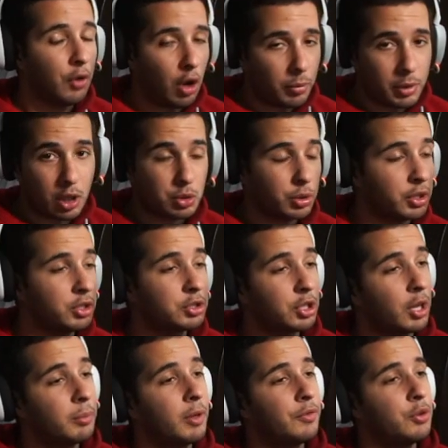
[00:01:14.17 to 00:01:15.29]
me on Twitter and
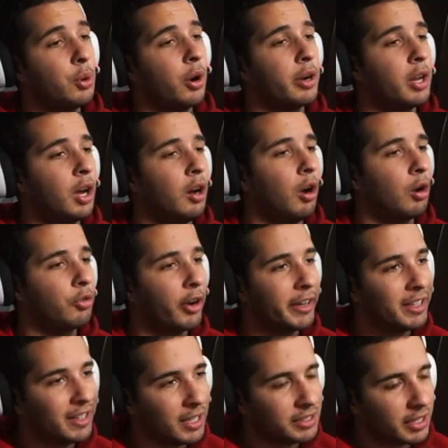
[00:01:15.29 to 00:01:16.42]
Instagram if you are not already.
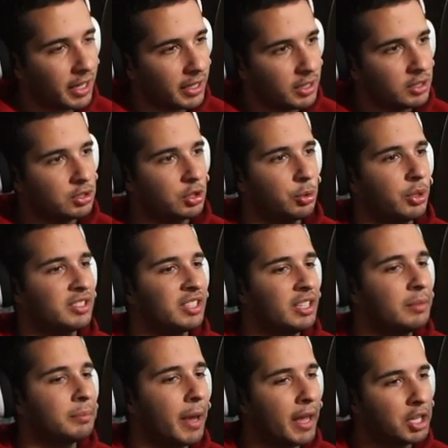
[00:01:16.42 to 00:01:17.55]
Let's get into it.
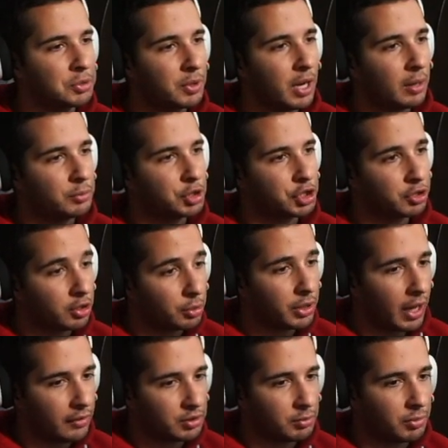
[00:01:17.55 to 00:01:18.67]
Team management. I'm sure we
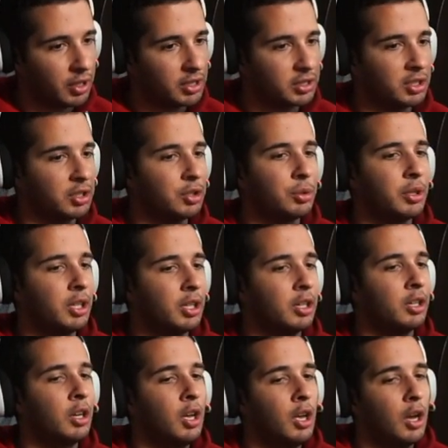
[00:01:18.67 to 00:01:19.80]
have some things to do here.
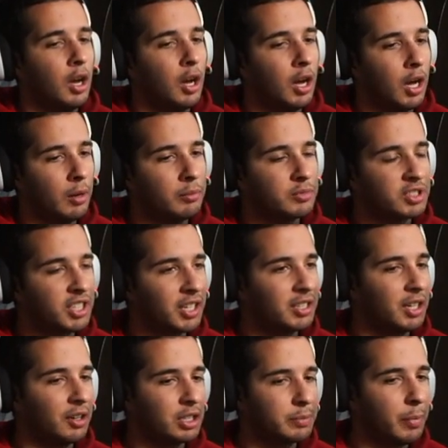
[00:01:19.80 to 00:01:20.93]
Um,
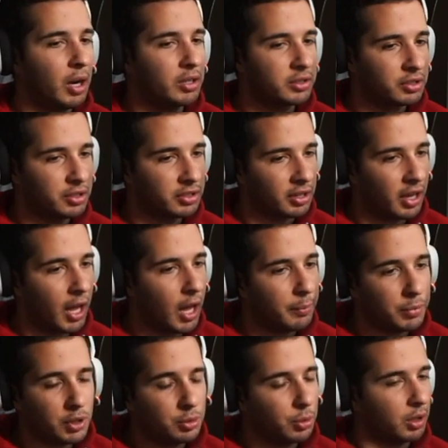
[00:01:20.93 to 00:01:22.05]
secondary sponsors
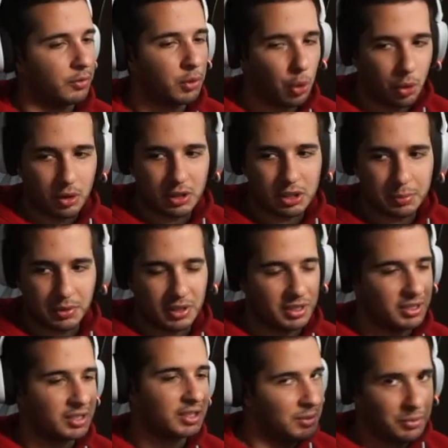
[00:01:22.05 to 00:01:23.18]
unhappy. Well, of course,
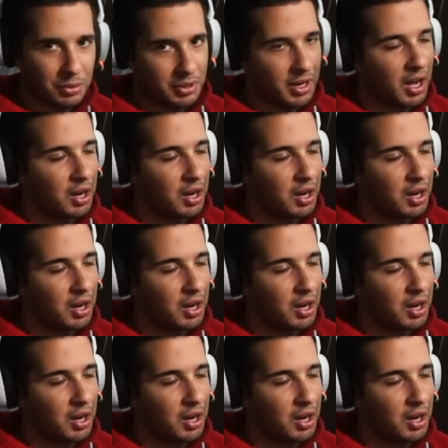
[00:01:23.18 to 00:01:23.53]
because we're not